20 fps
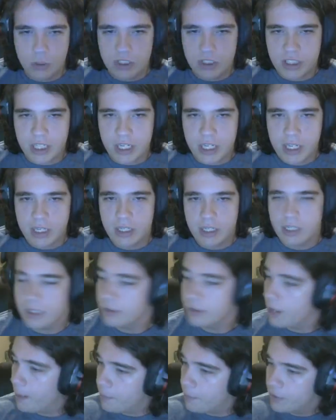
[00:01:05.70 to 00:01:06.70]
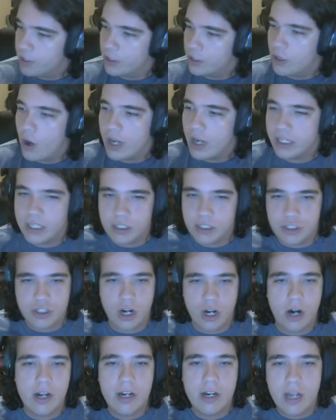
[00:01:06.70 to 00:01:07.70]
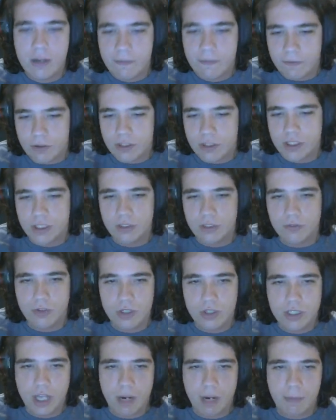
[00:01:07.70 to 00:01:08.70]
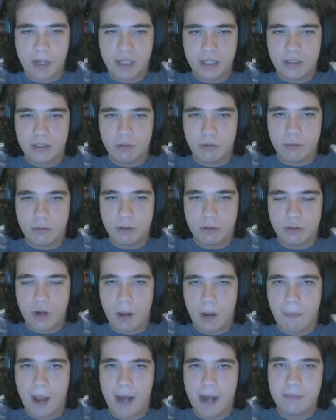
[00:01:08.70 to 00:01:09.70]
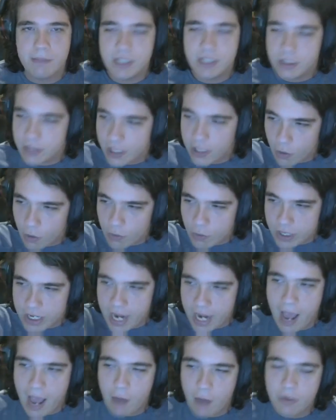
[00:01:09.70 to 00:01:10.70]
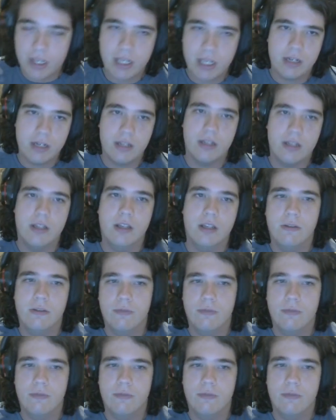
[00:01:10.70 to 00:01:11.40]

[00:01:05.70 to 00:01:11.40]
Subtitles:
see. I'm gonna go ahead and get started. First things first, gotta make it so that when we drop items here, they go down into the